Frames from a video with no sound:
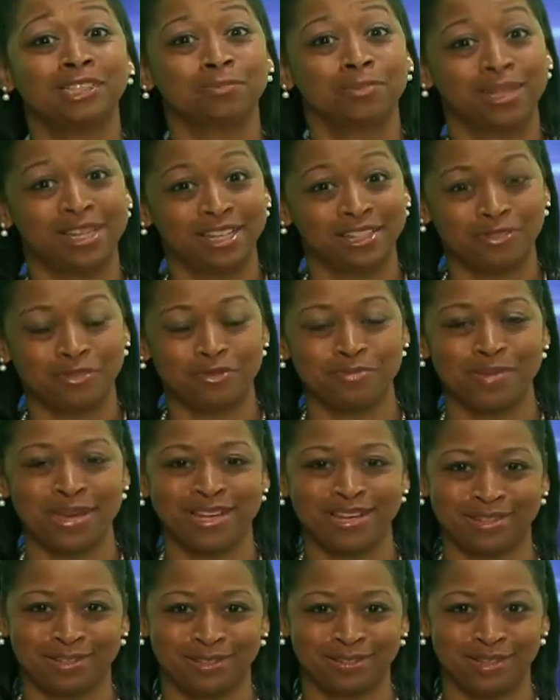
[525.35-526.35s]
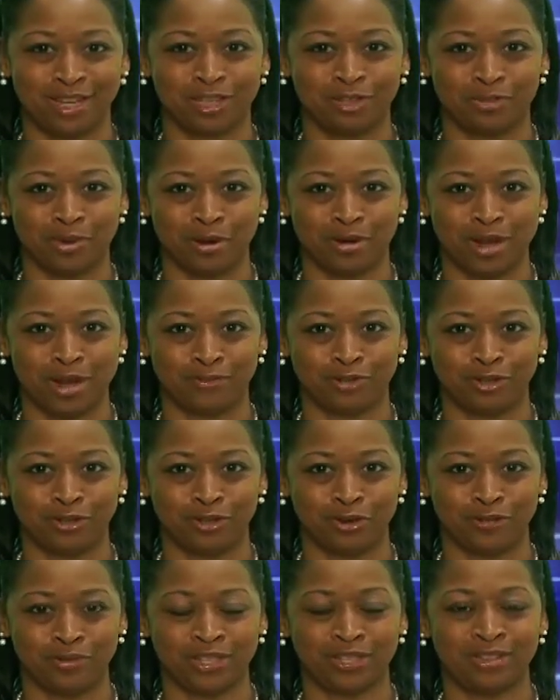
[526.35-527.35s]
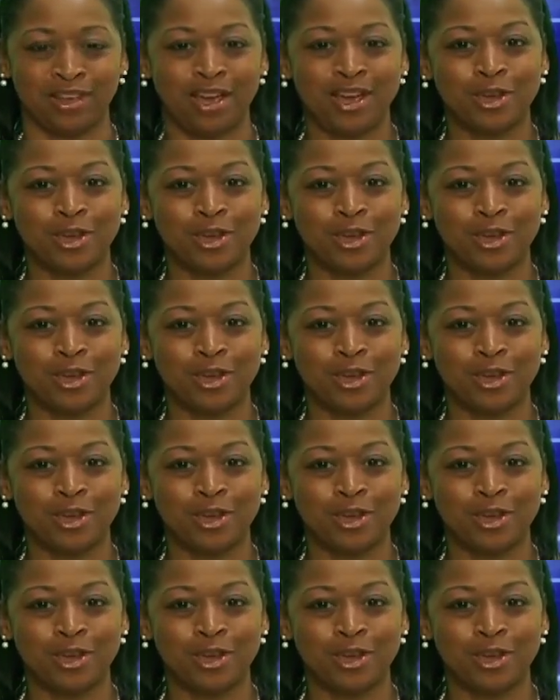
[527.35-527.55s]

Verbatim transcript: plan to remain in the sanctuary after service.